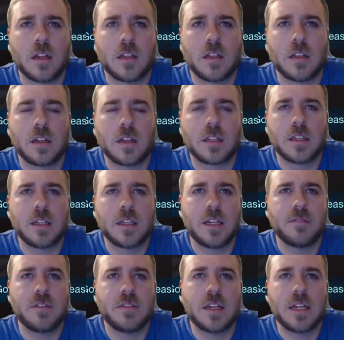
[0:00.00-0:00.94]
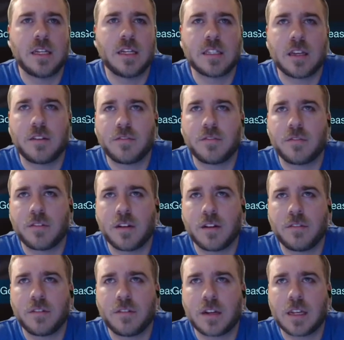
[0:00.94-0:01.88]
Like, did he have days? I
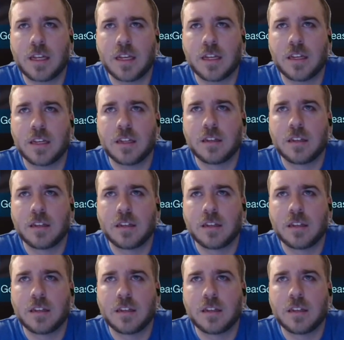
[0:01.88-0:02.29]
forget.